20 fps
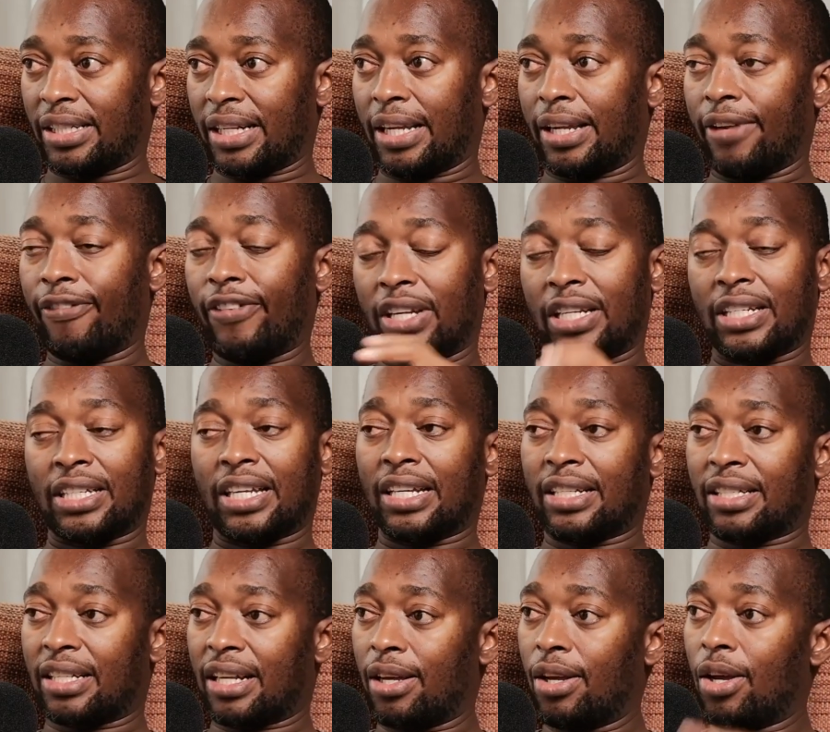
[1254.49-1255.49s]
And if it is
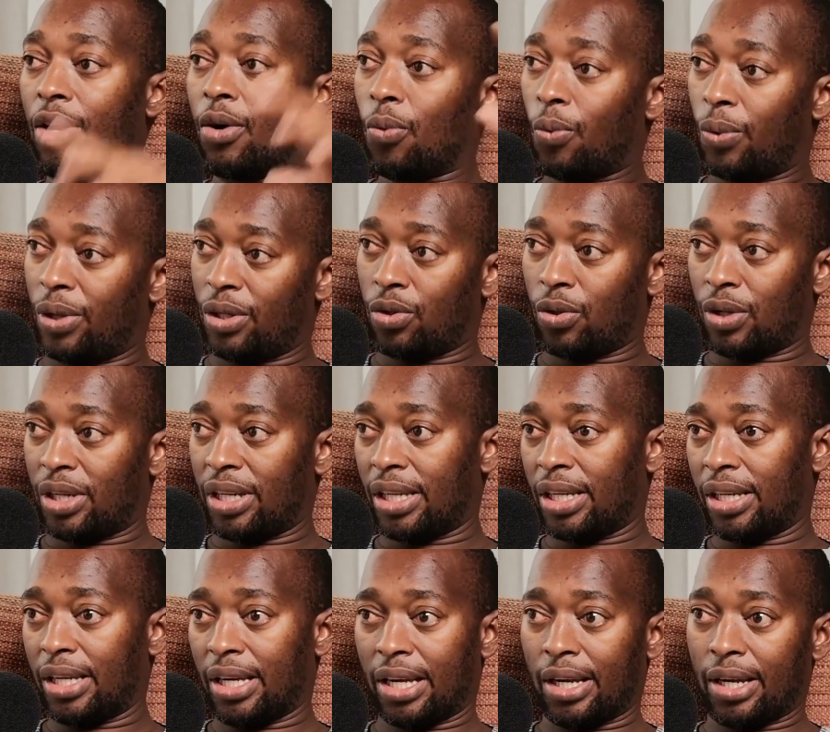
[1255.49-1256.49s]
cancer, we
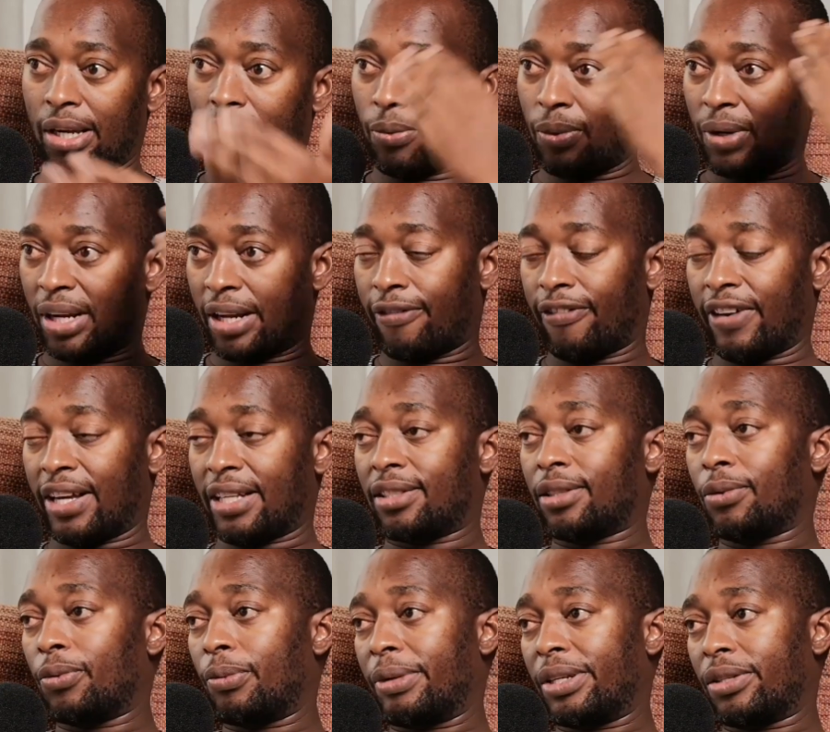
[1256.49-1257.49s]
usually will advise
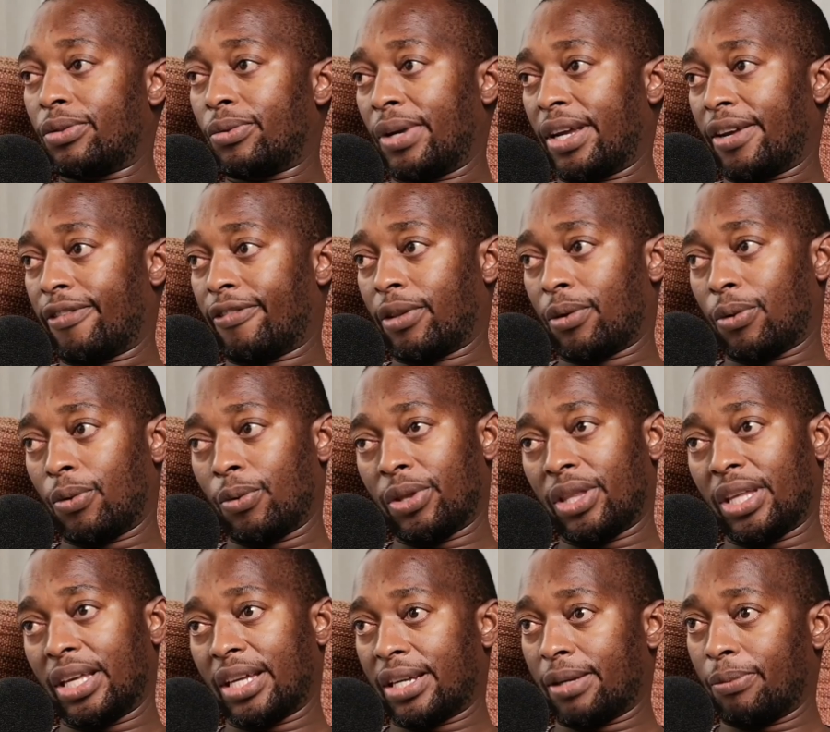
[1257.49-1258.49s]
the woman to have the whole
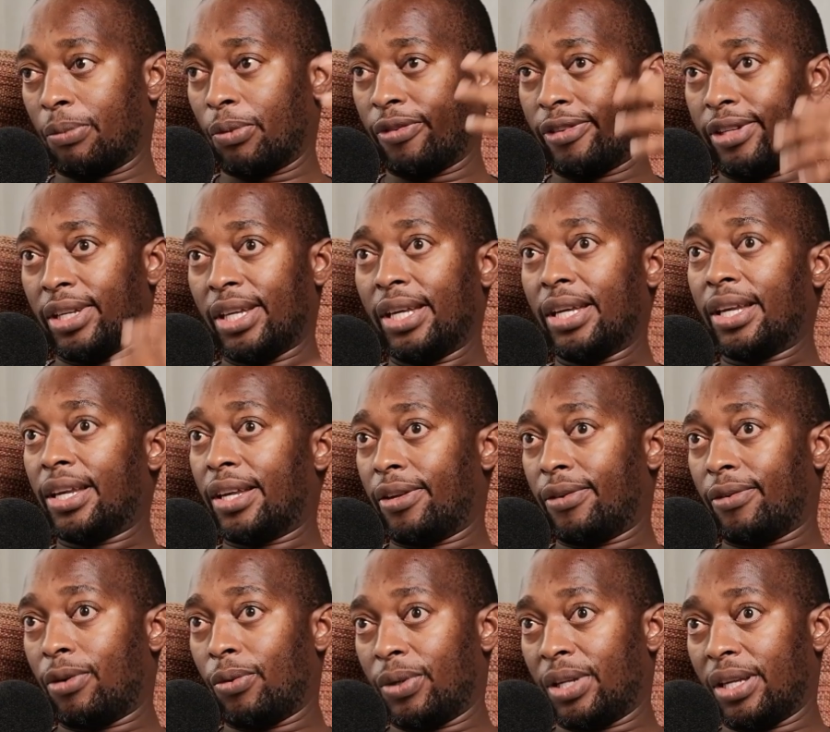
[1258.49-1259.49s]
thing removed,
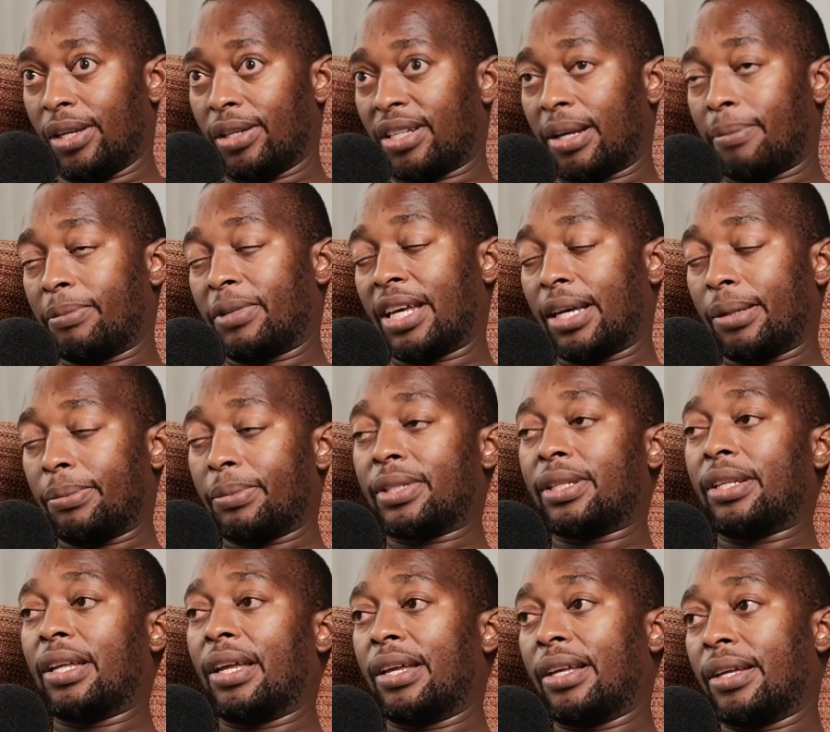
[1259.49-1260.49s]
including sometimes
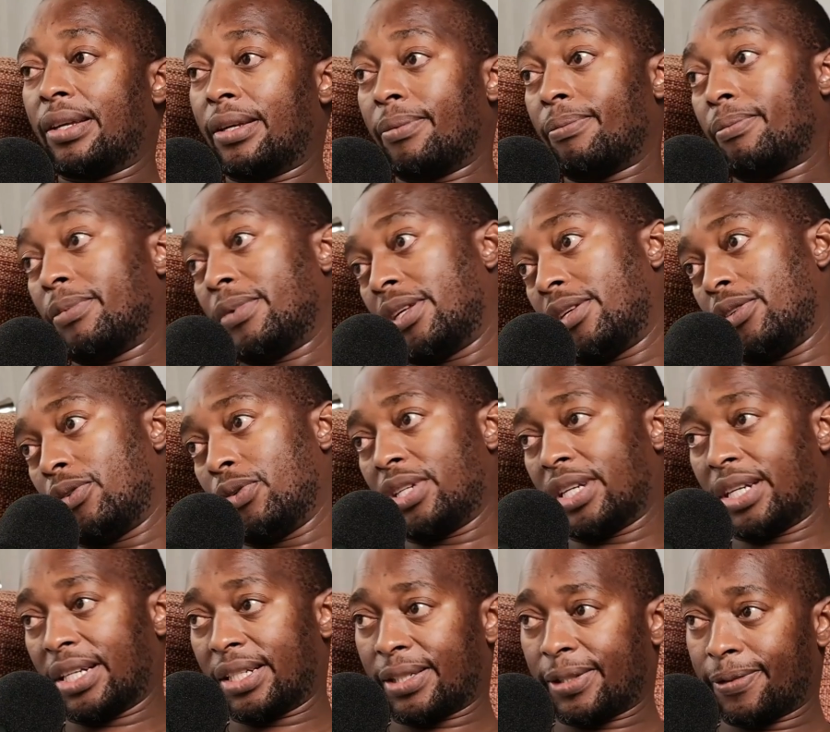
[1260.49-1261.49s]
the
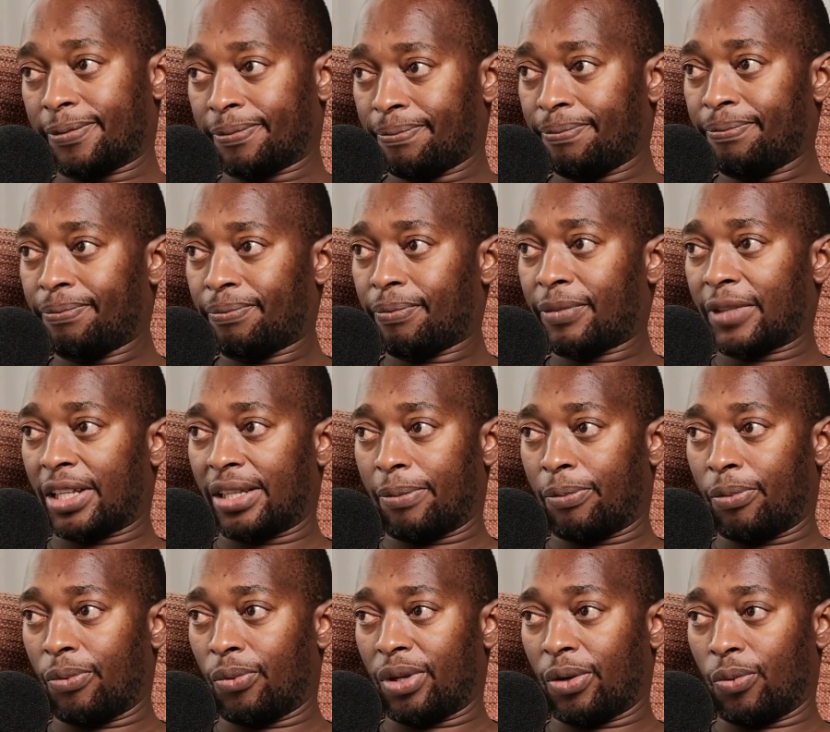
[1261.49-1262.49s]
uterus,
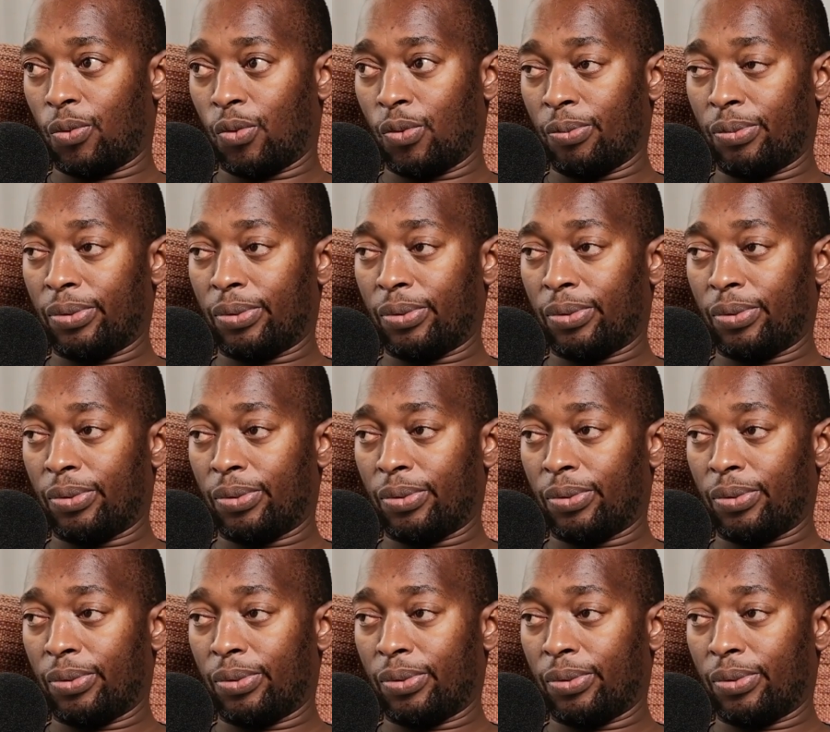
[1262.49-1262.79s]
the womb.